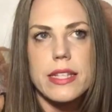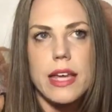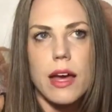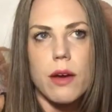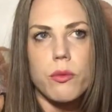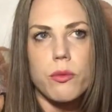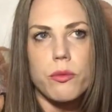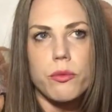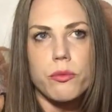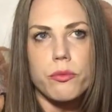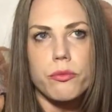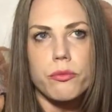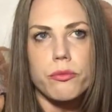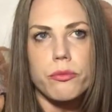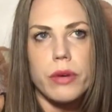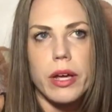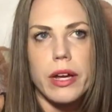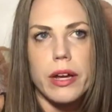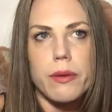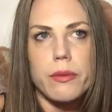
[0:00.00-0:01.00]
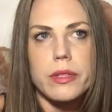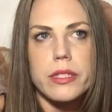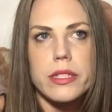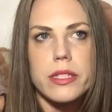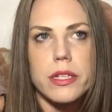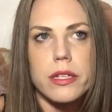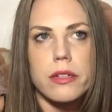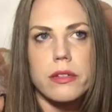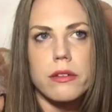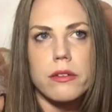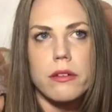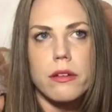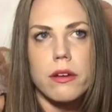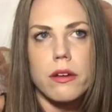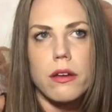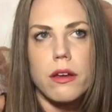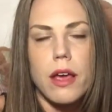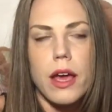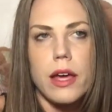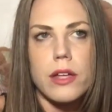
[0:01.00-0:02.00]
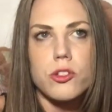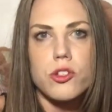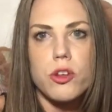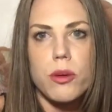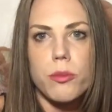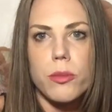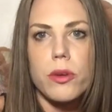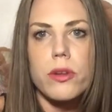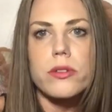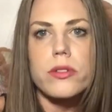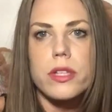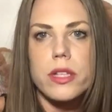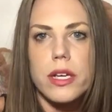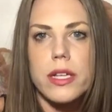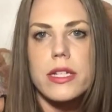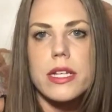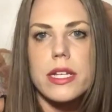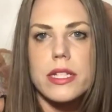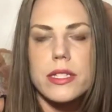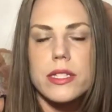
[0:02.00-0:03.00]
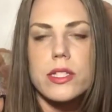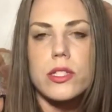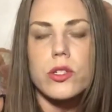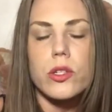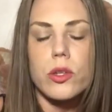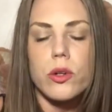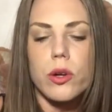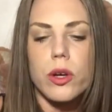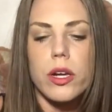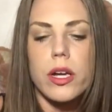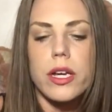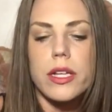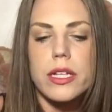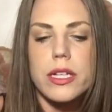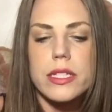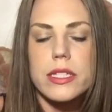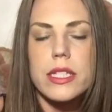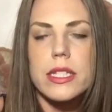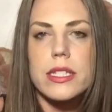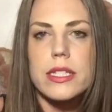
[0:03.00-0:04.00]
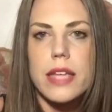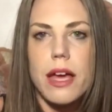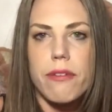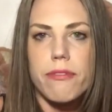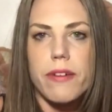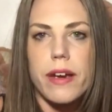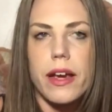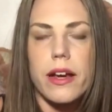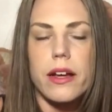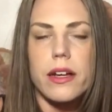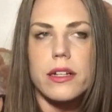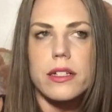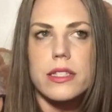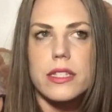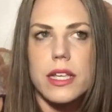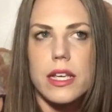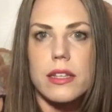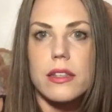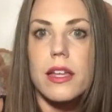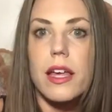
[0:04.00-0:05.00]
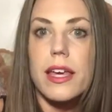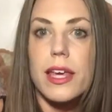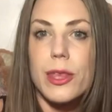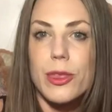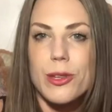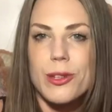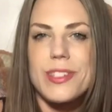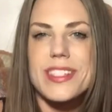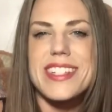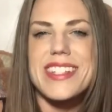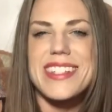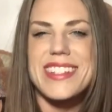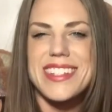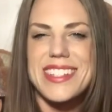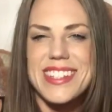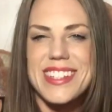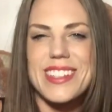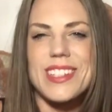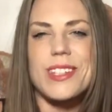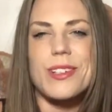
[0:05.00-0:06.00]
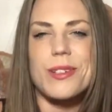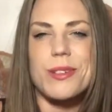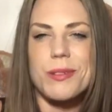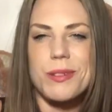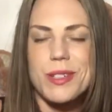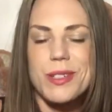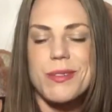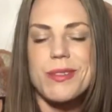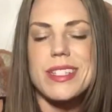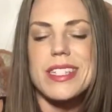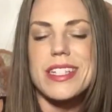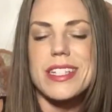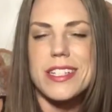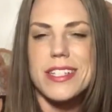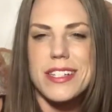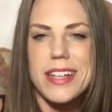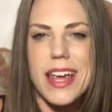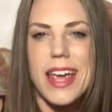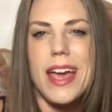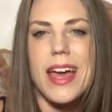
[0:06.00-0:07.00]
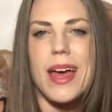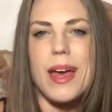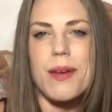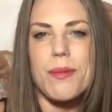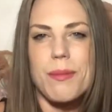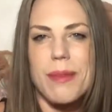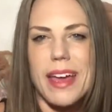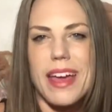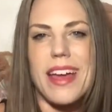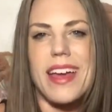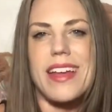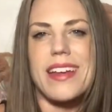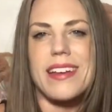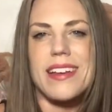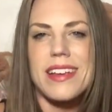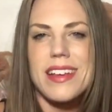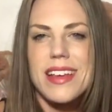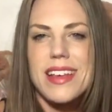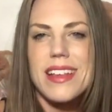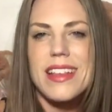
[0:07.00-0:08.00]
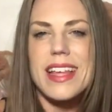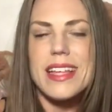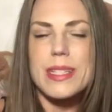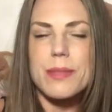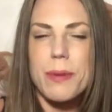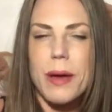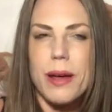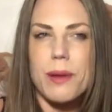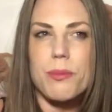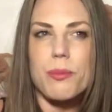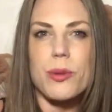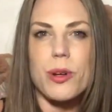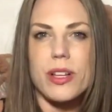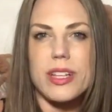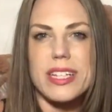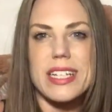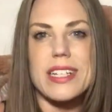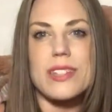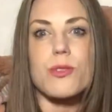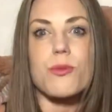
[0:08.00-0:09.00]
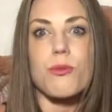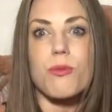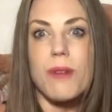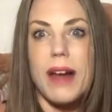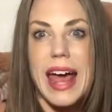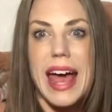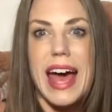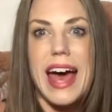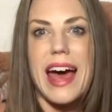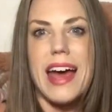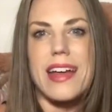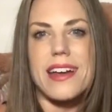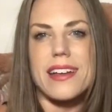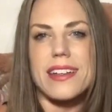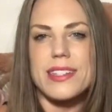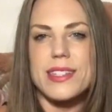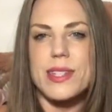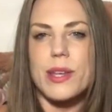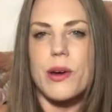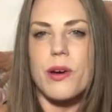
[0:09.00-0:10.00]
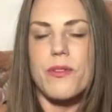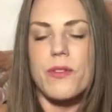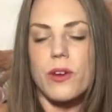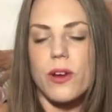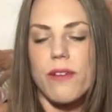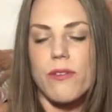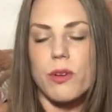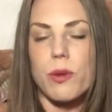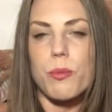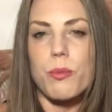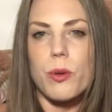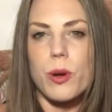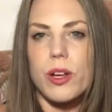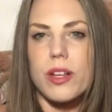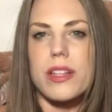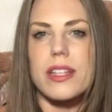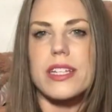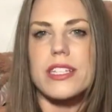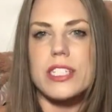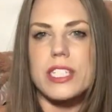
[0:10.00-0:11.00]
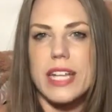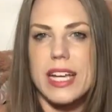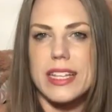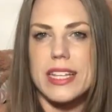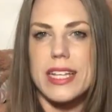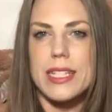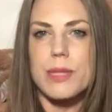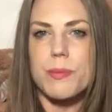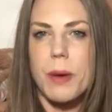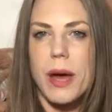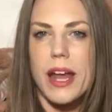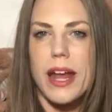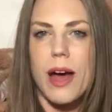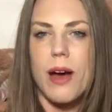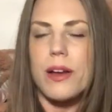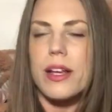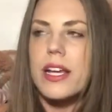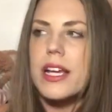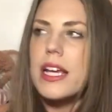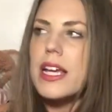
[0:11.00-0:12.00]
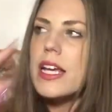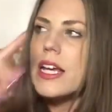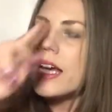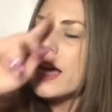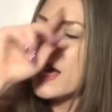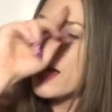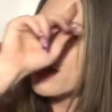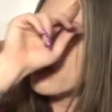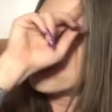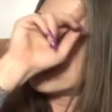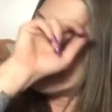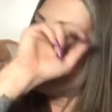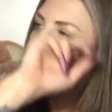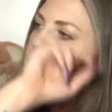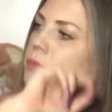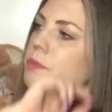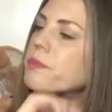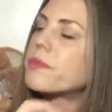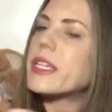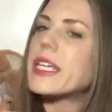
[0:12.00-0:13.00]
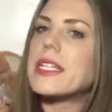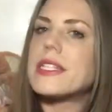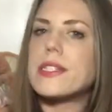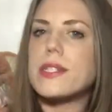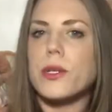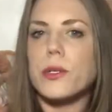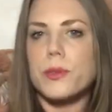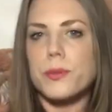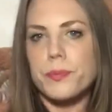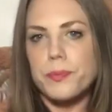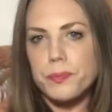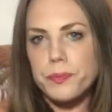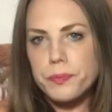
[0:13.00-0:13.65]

at when I was at Jumbo's. I danced in New York. I danced at Sapphires and Lucky 13 Saloon, which was the jam, man. That spot in Brooklyn is rad. So if you're ever in Brooklyn, check that spot out. And so